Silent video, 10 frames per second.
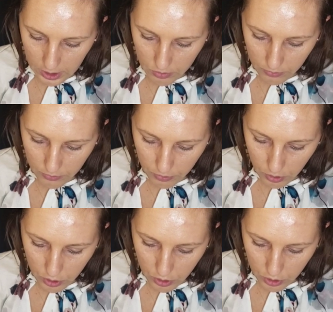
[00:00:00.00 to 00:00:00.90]
is
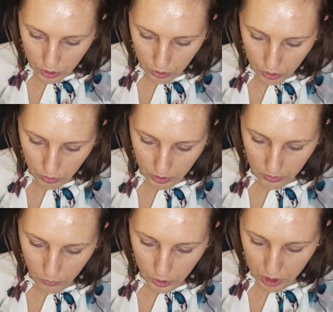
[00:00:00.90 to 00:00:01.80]
referred to
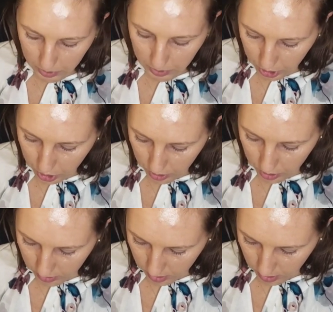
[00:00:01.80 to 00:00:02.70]
in which
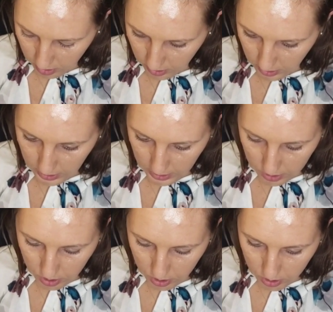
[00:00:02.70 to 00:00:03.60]
picture?
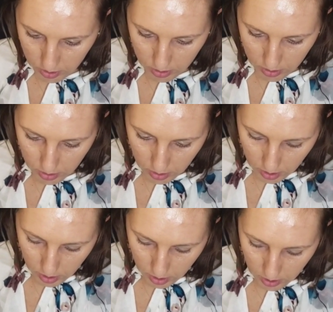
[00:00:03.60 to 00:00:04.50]
Answer,
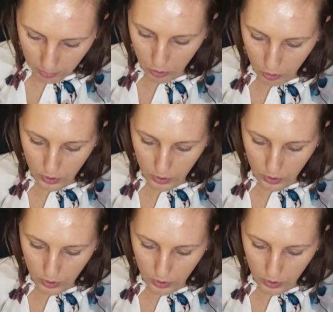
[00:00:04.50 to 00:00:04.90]
number